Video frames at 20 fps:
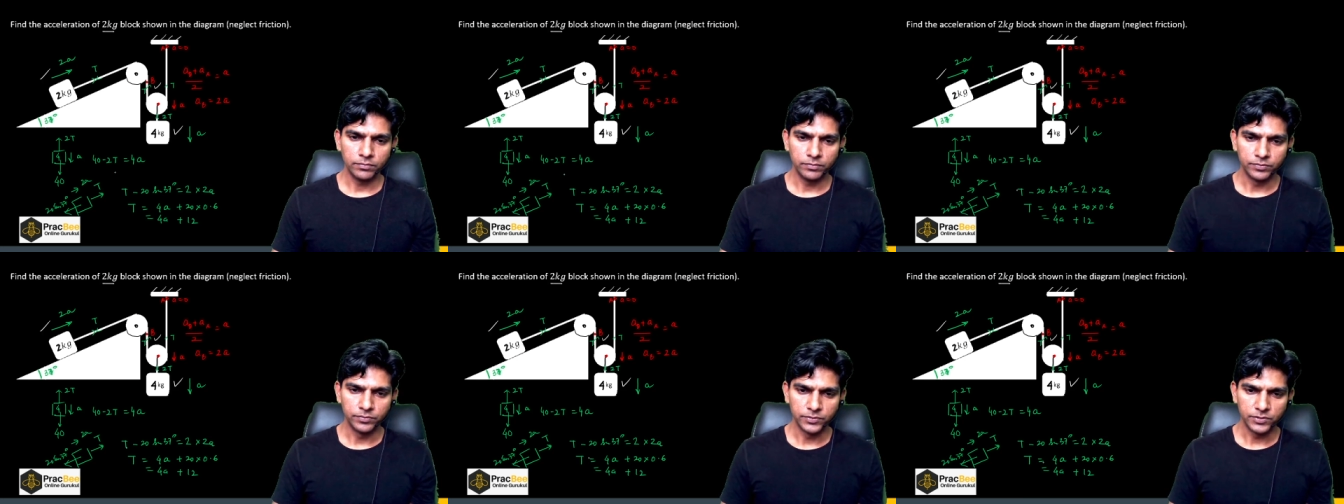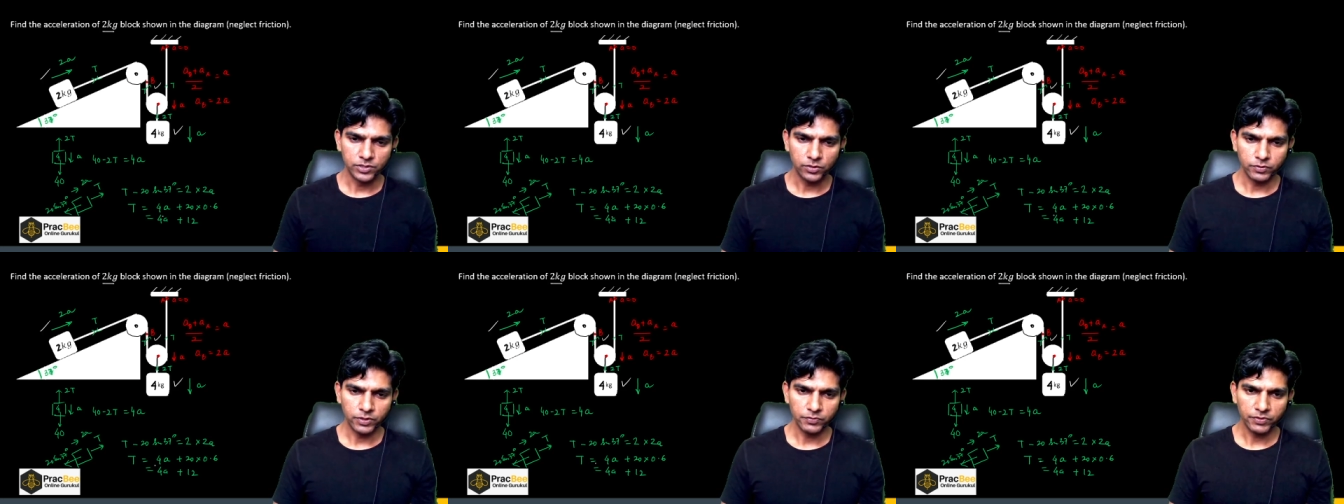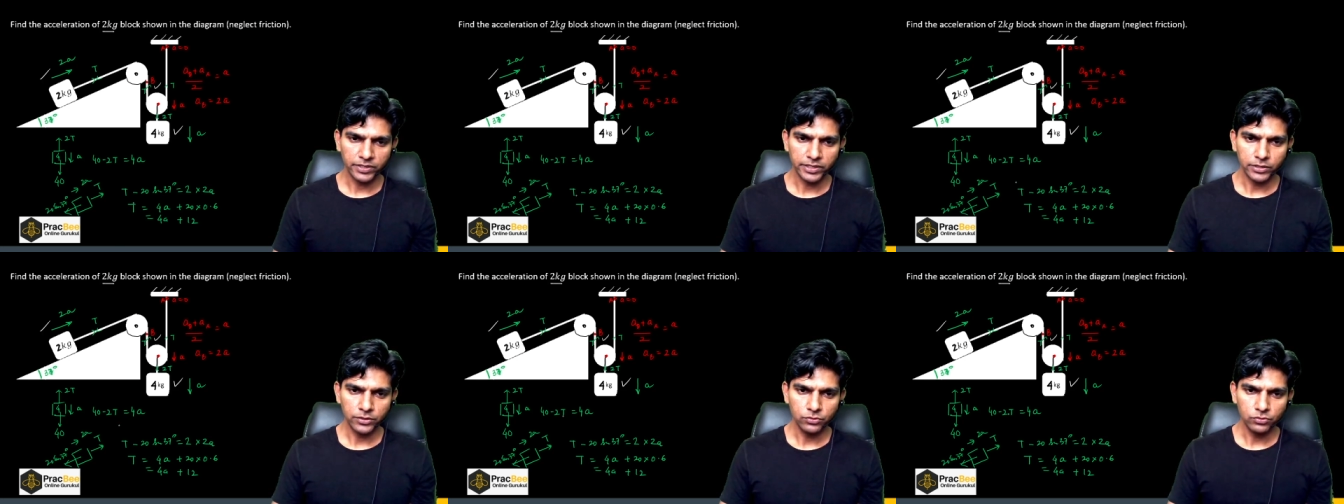So what we
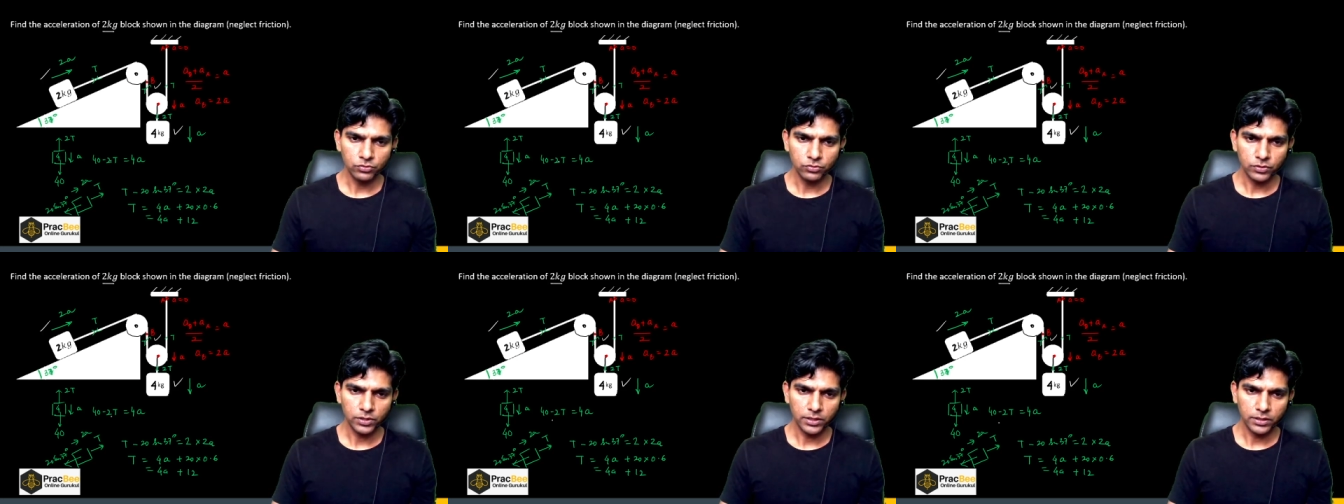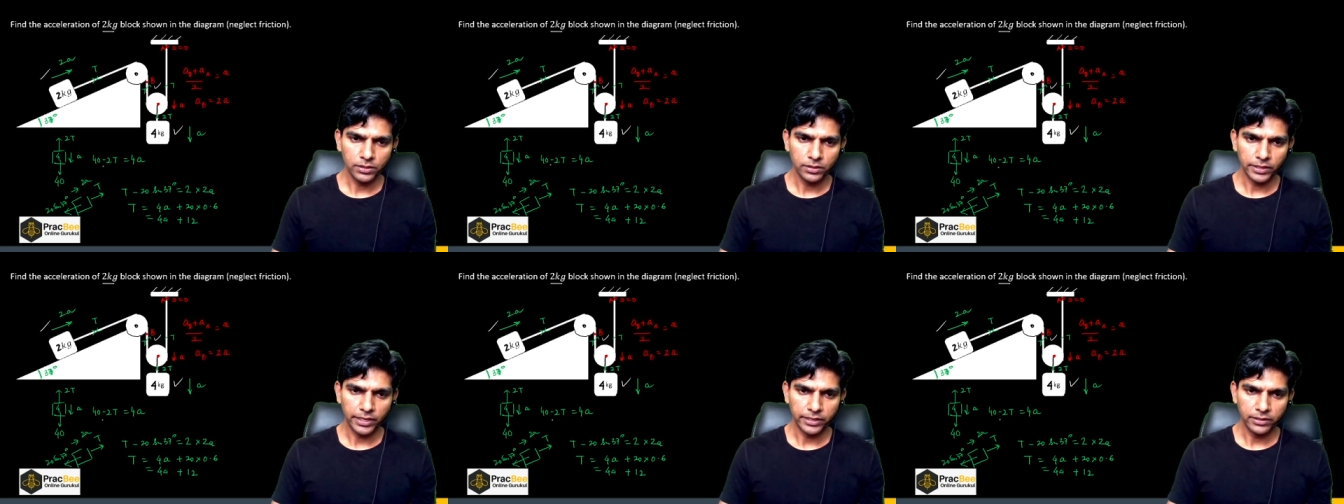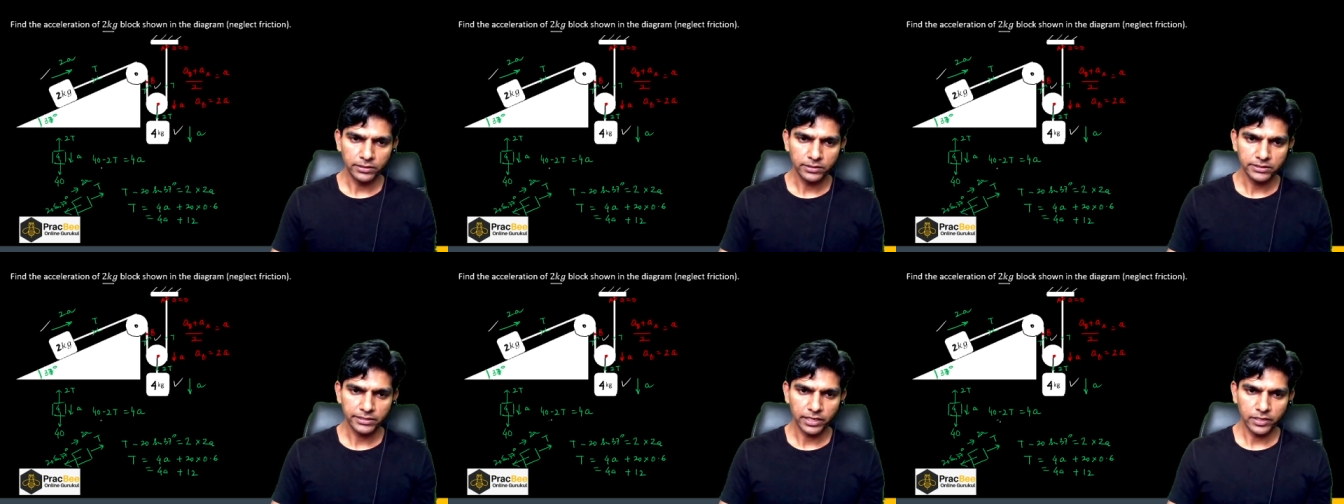can do, and
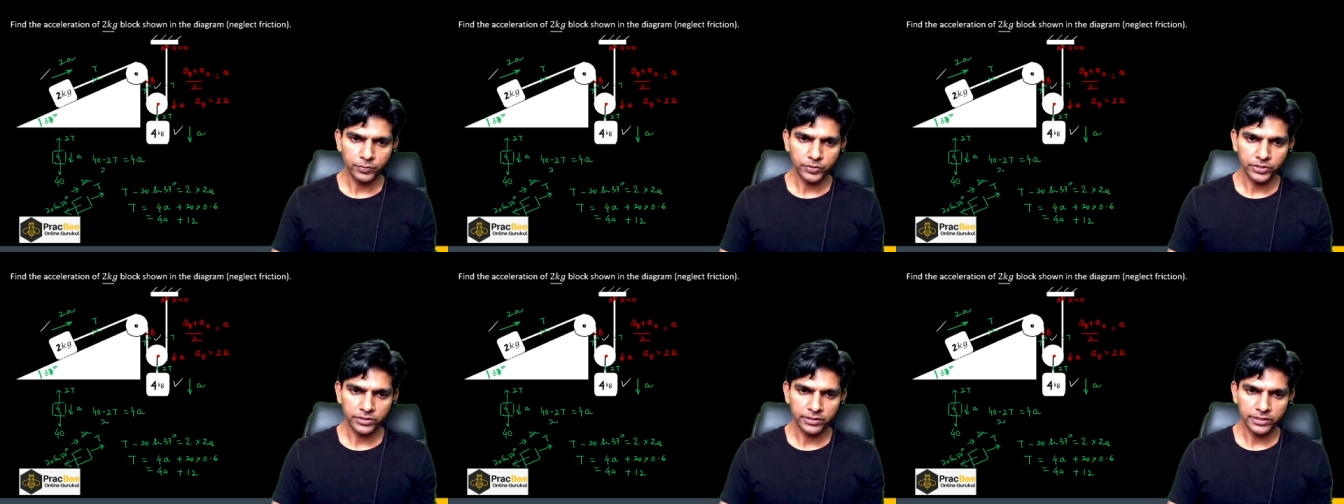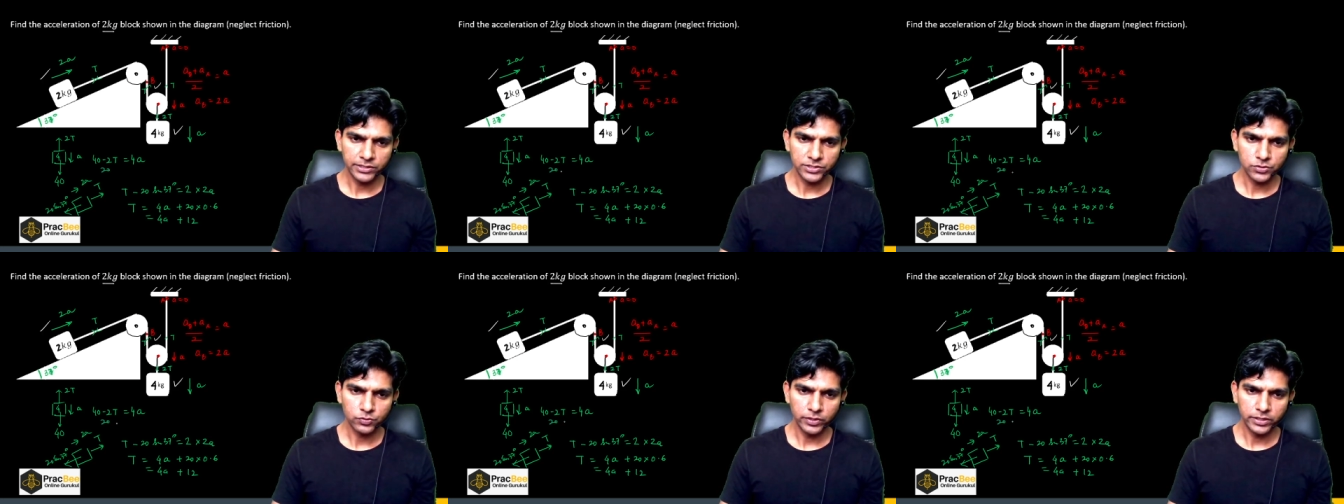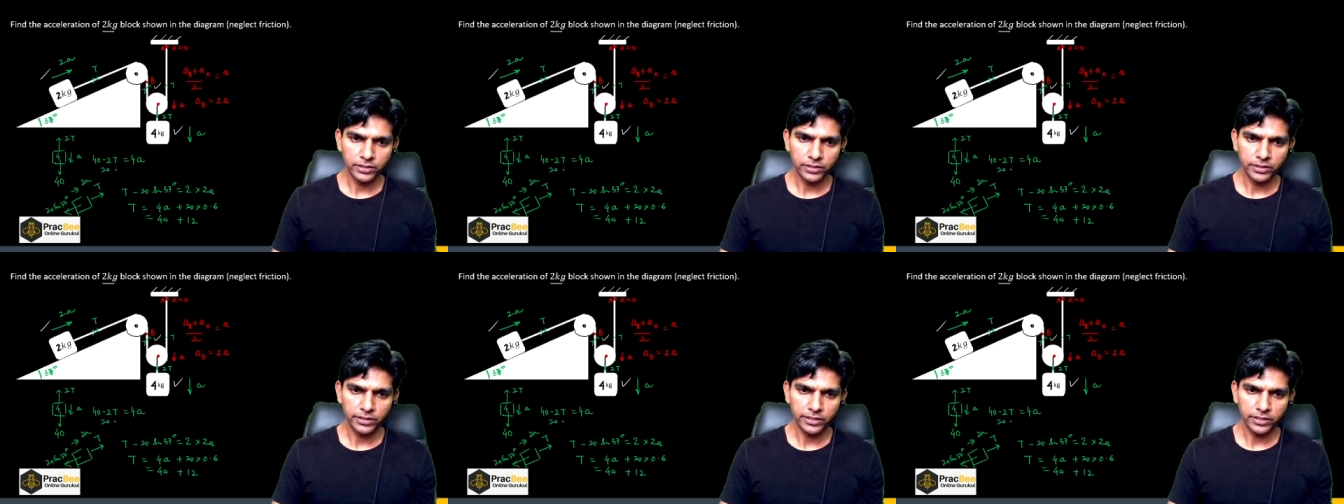this can be written as
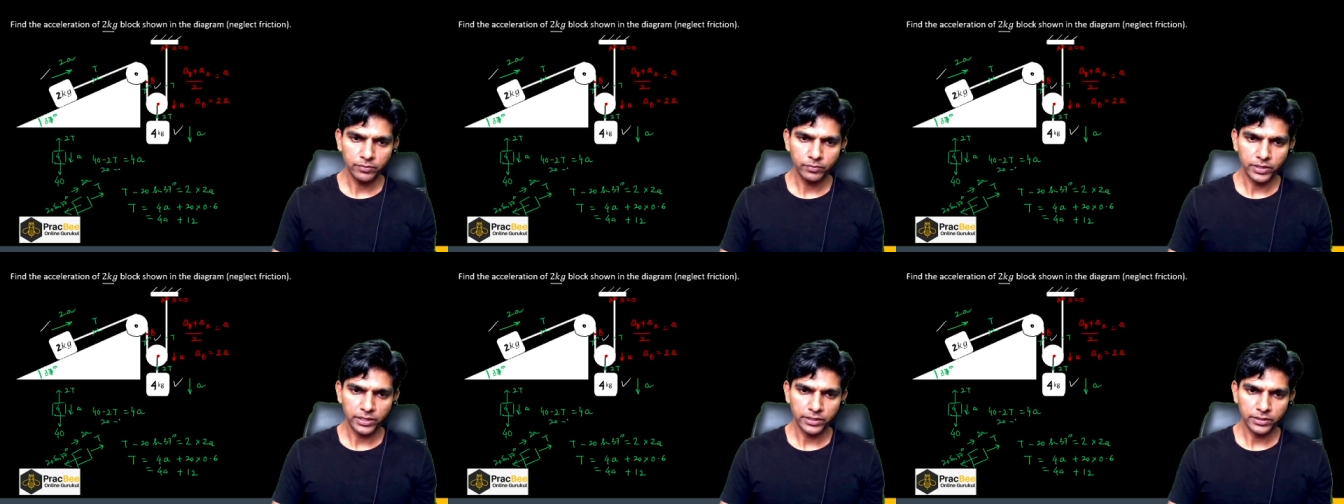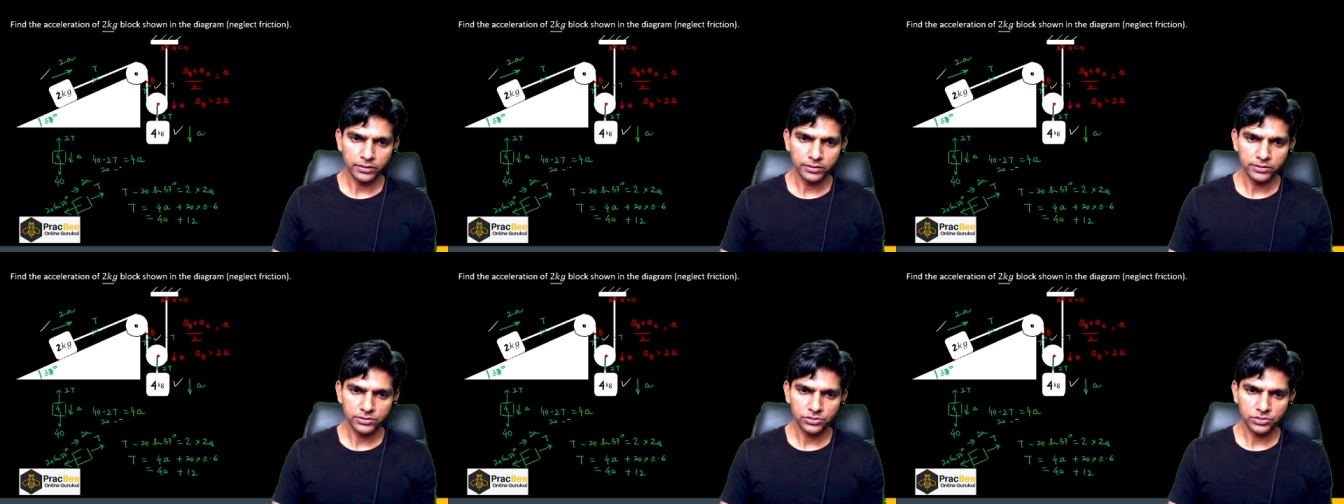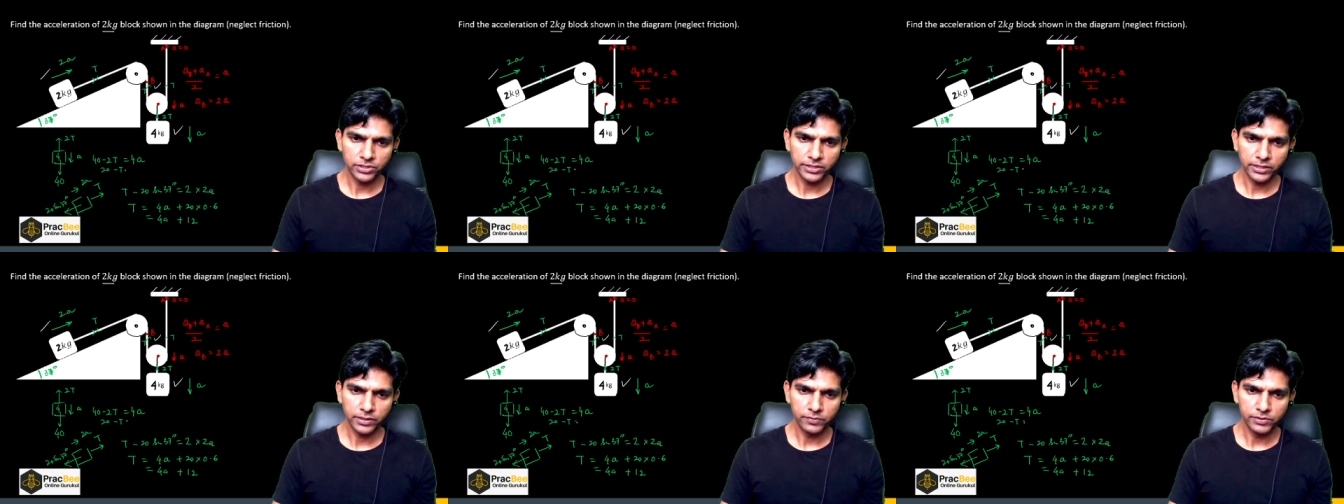20 minus
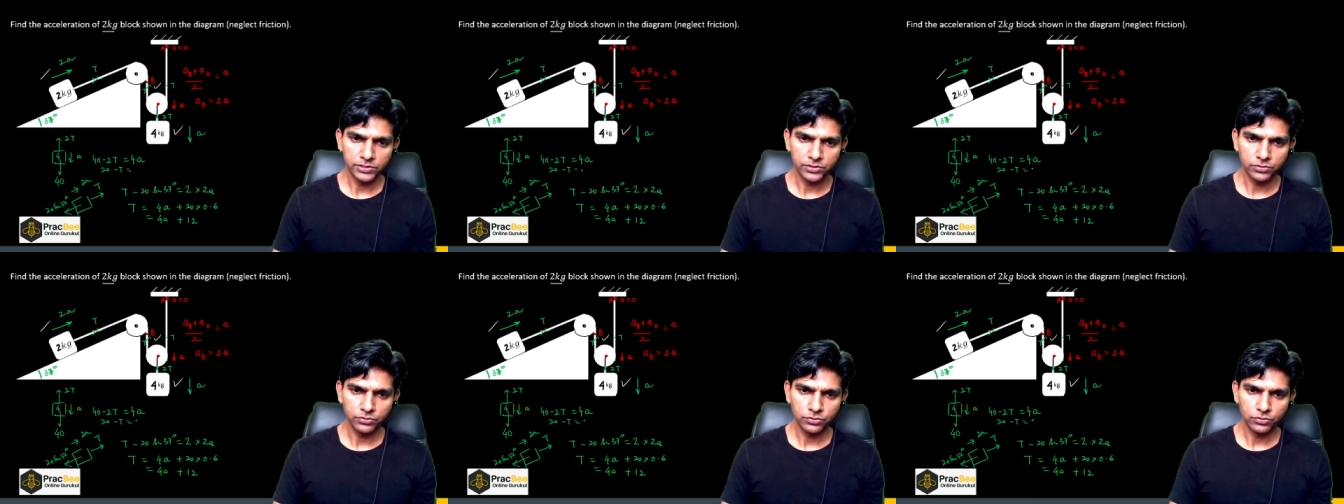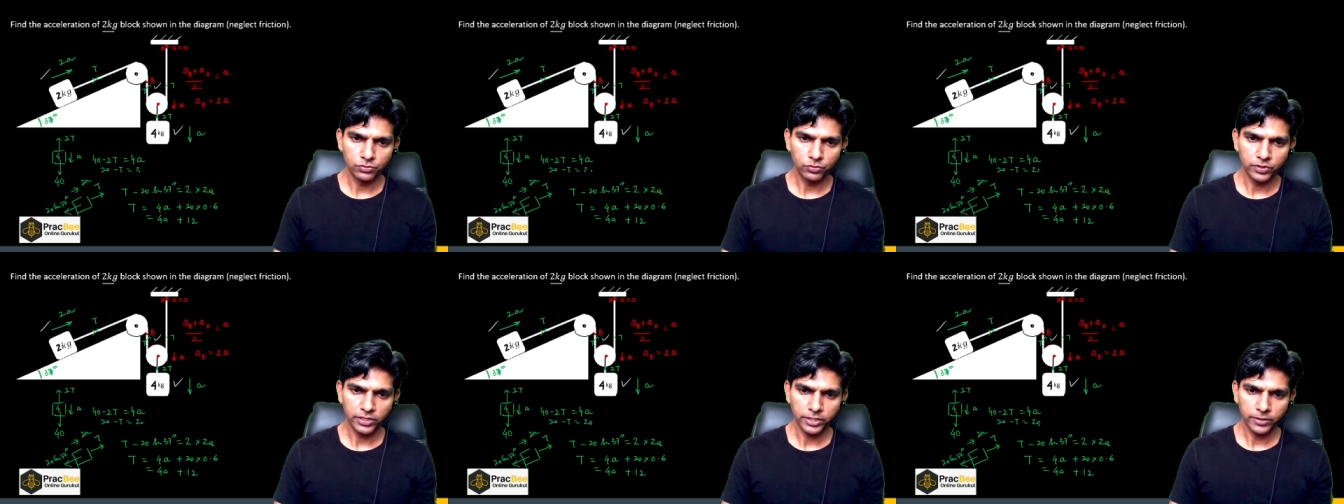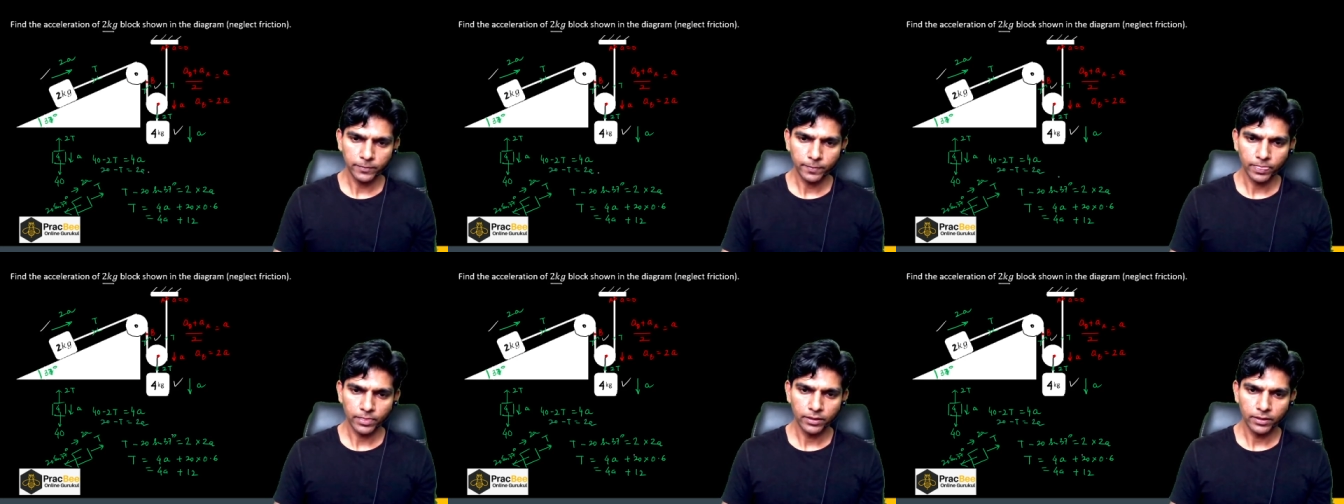t equals to 2a.